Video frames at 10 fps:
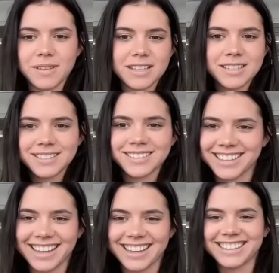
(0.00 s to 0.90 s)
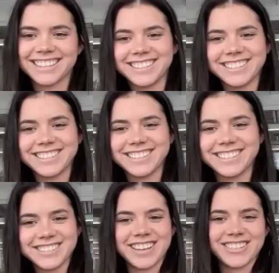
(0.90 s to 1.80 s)
That's
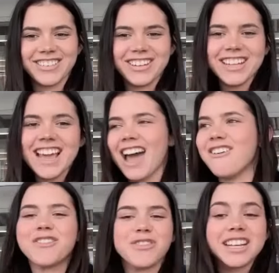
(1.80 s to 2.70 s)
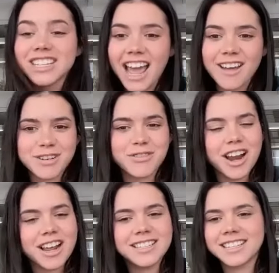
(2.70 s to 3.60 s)
like, well, I want to finish every
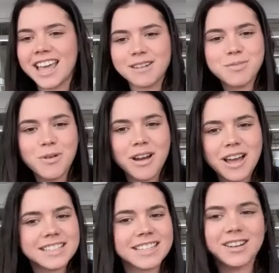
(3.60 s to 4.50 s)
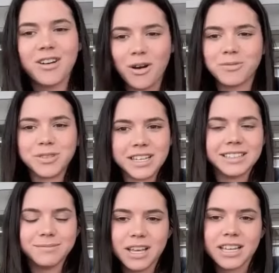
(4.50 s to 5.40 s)
race, gain points, and hopefully
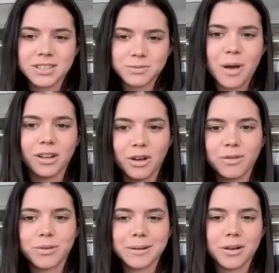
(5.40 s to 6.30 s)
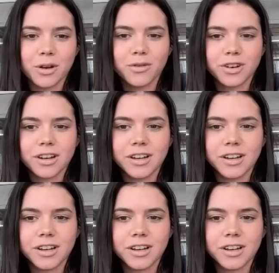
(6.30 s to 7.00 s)
place well overall in the